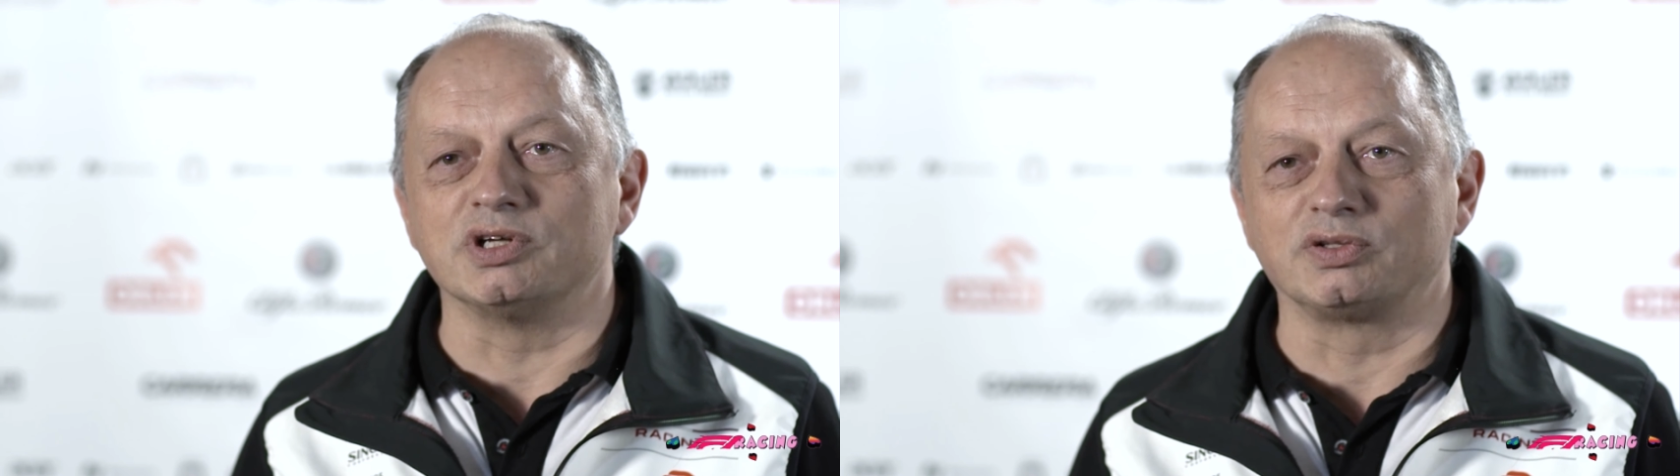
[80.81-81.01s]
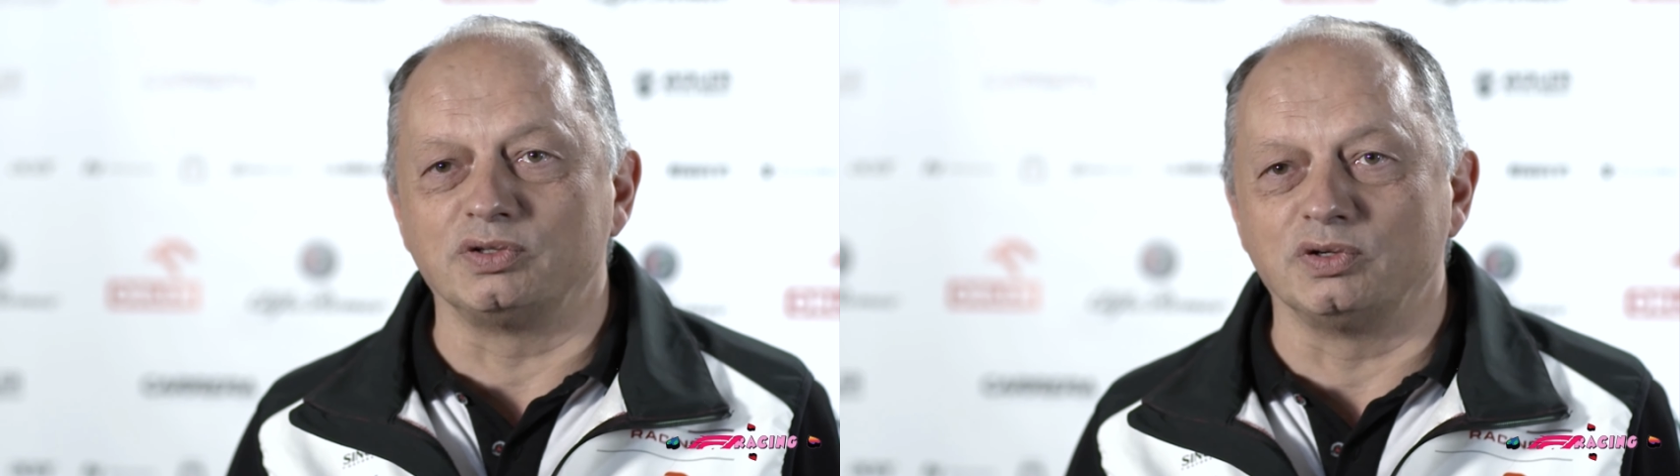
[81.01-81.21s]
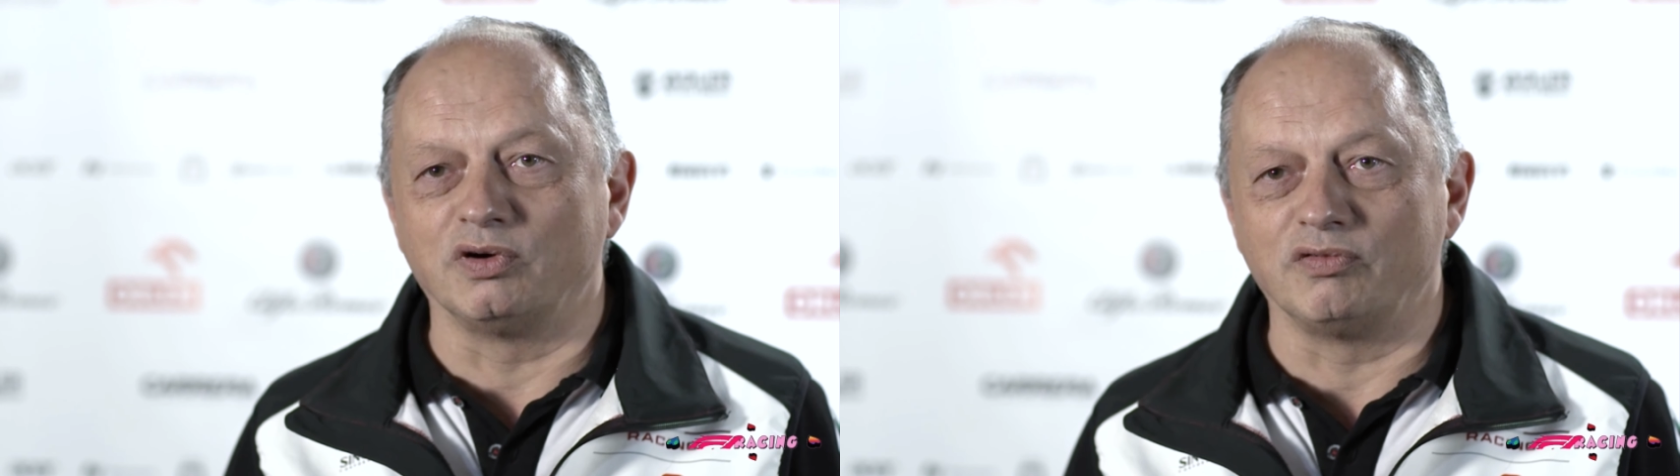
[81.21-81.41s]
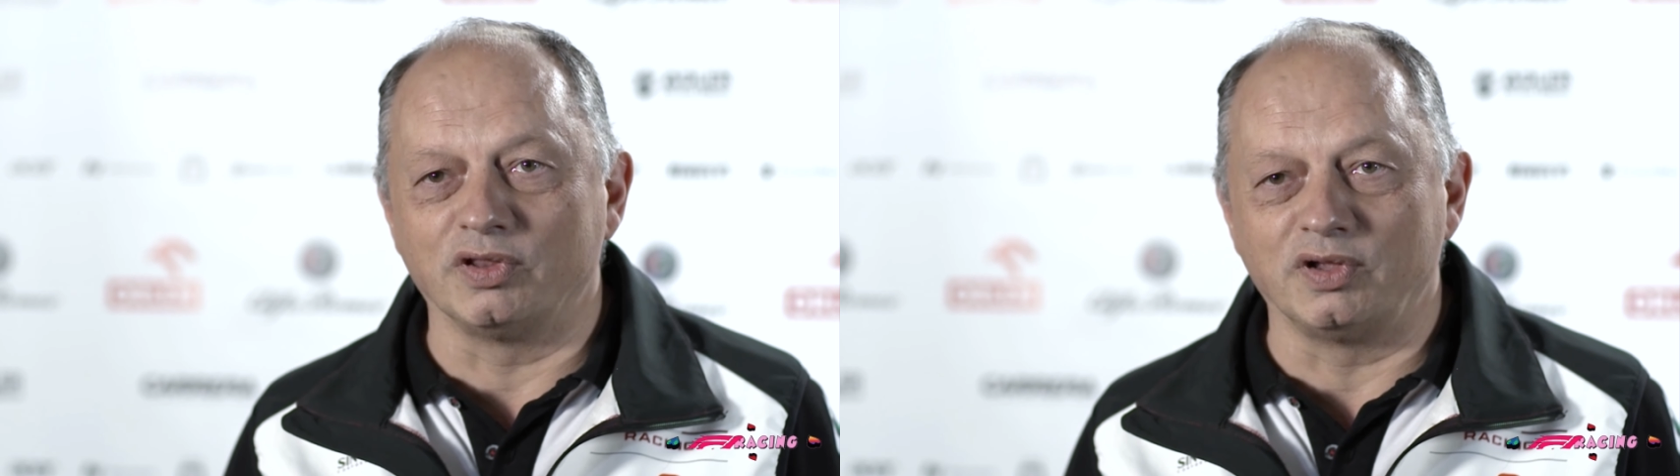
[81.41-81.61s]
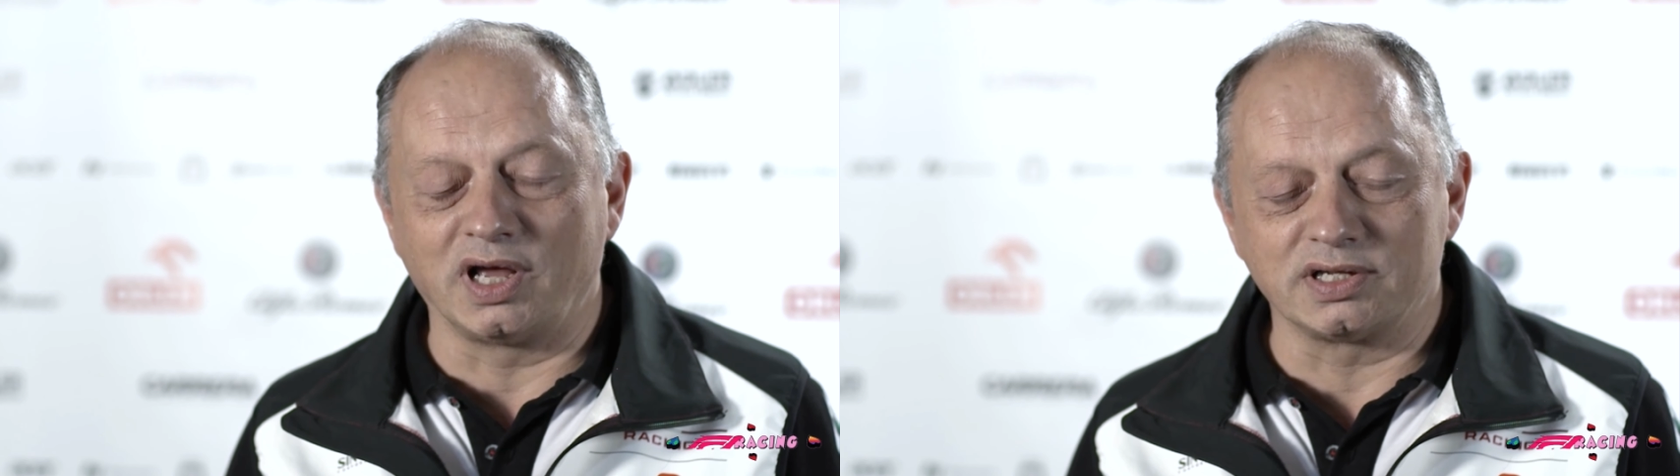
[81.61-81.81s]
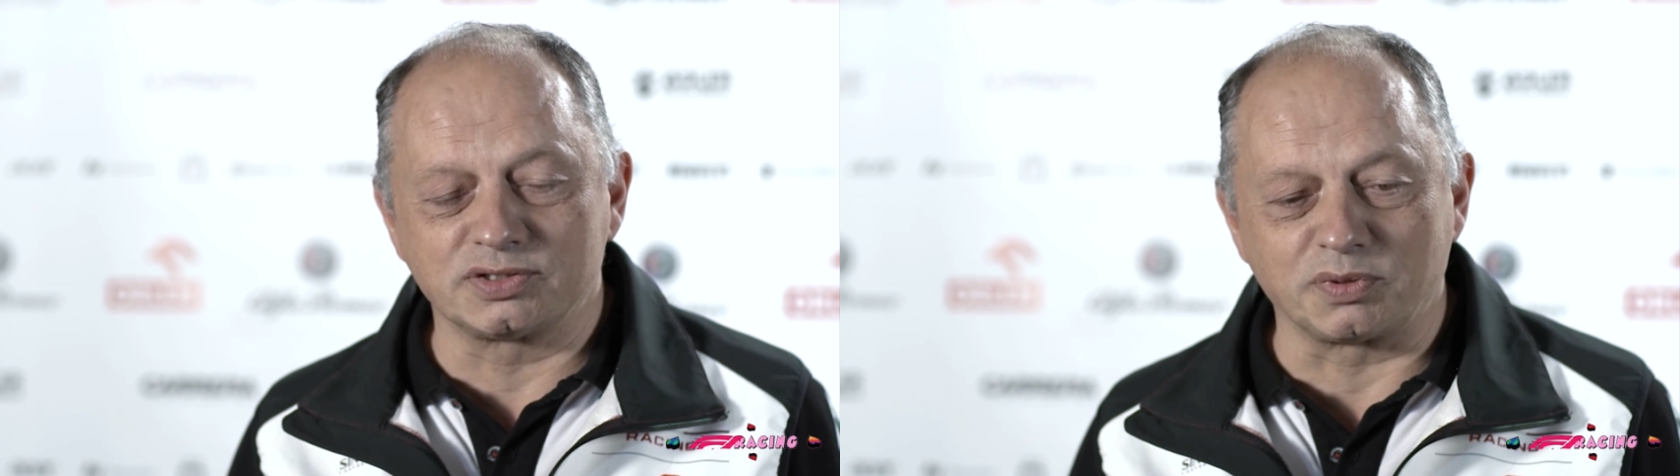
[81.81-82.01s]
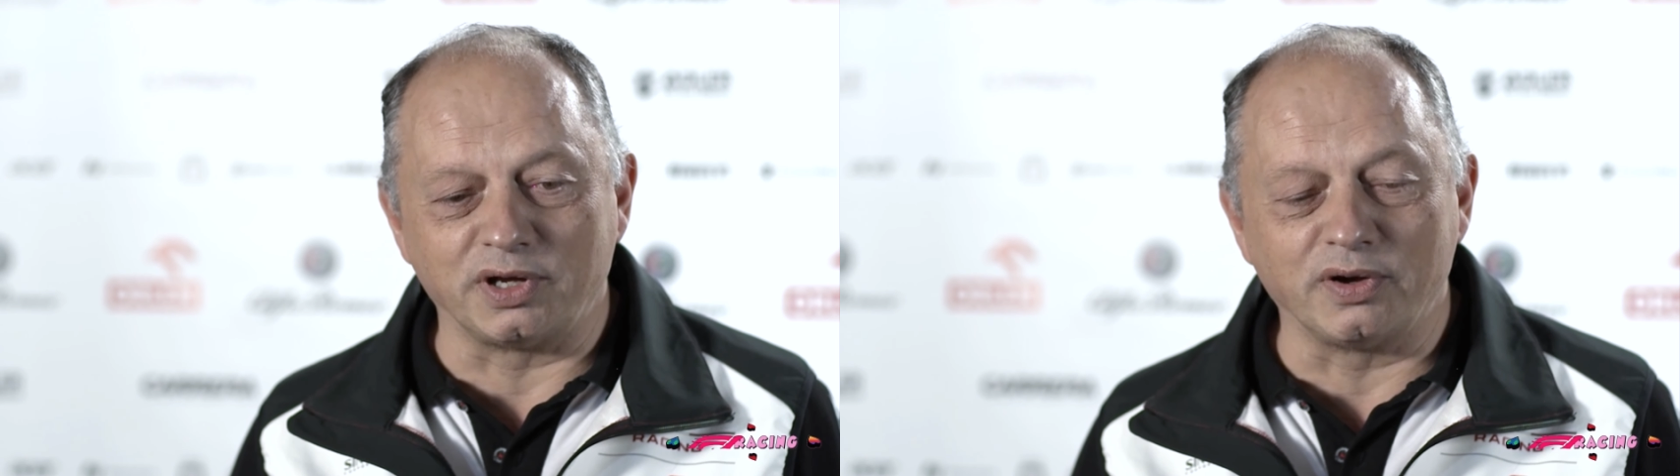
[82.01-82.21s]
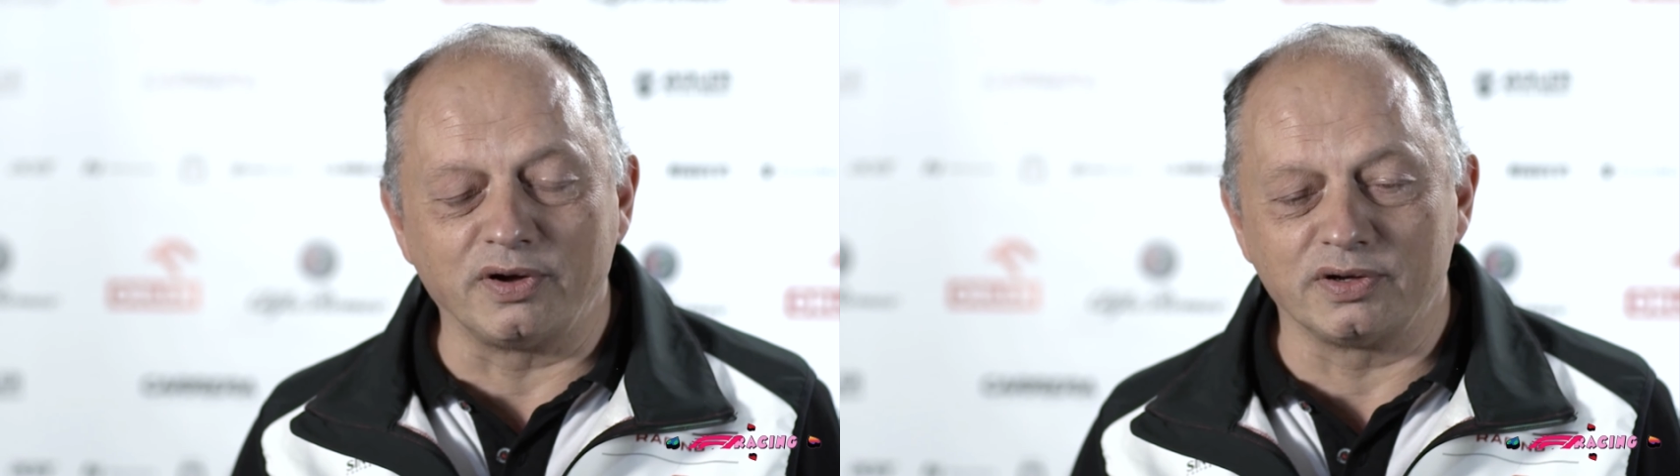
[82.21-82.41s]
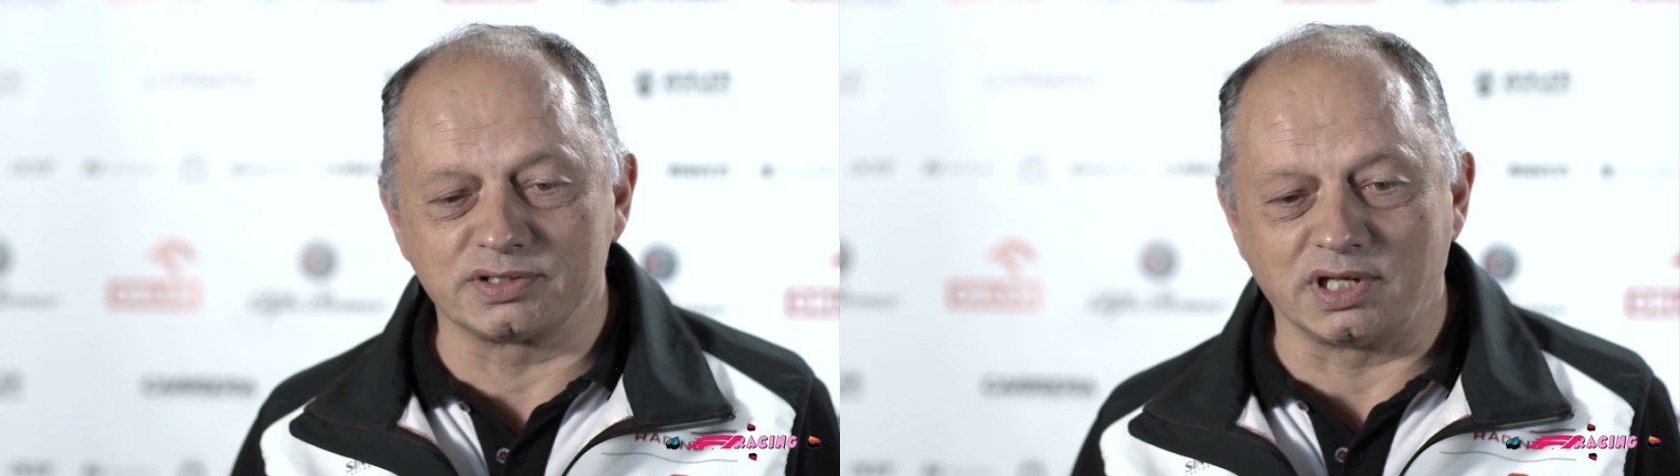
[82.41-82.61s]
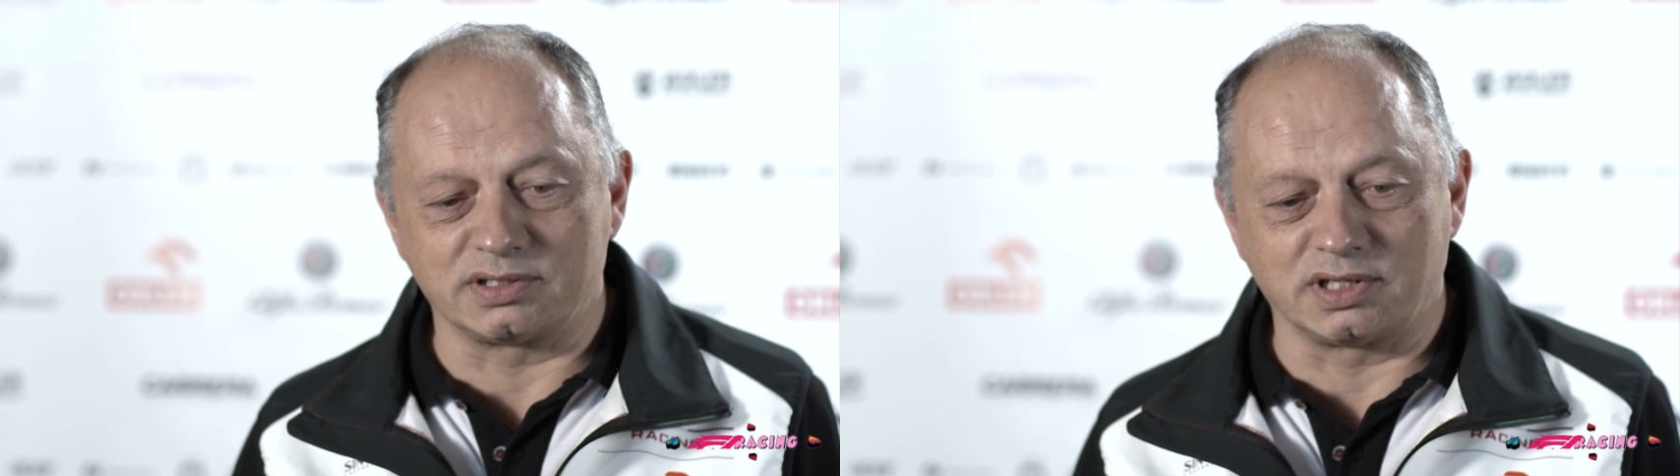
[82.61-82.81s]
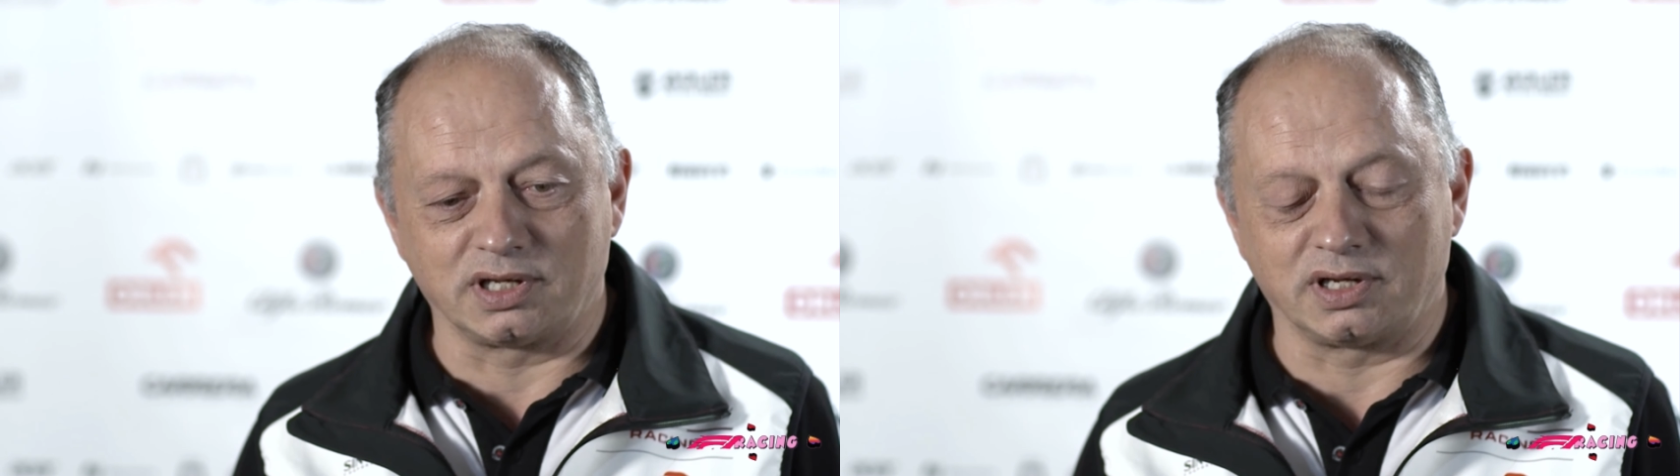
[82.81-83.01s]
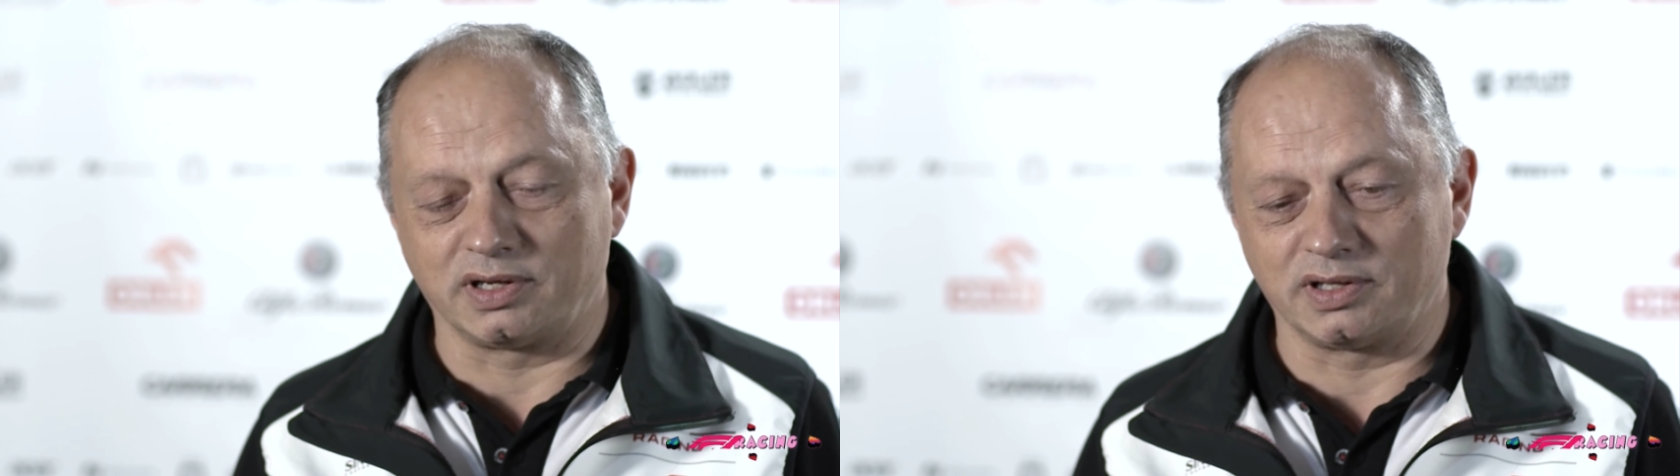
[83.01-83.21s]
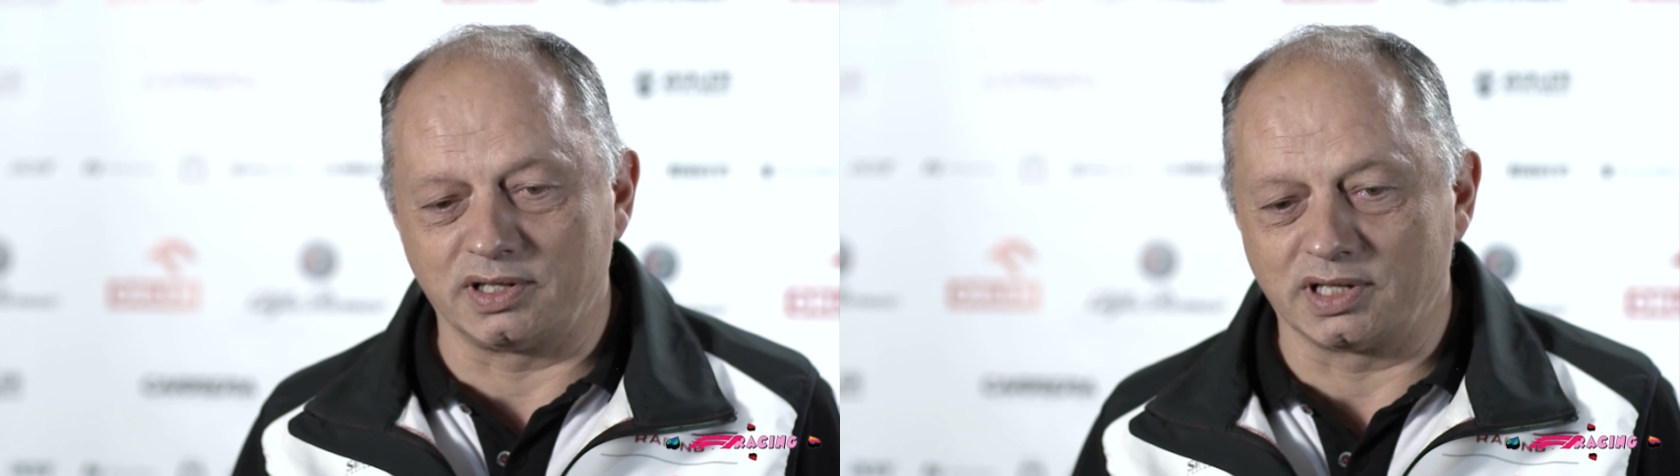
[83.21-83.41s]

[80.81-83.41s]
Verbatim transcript: Antonio over the last three years, that, uh,